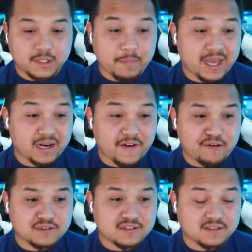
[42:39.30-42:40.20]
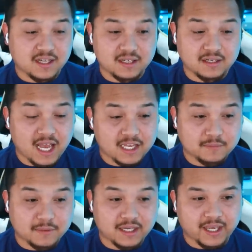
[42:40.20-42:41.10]
man. If I was the son, I'd
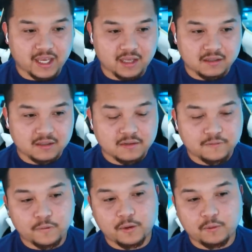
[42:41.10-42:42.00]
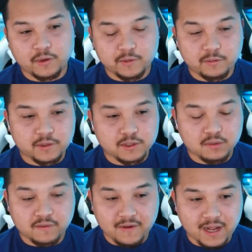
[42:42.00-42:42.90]
be like, hey, for when we renew
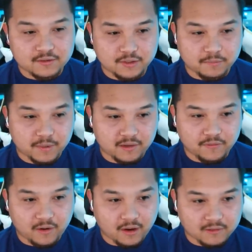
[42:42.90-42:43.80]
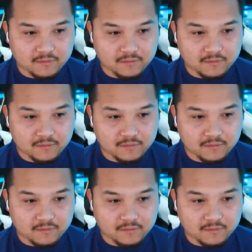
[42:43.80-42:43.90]
our vows, you're paying for all of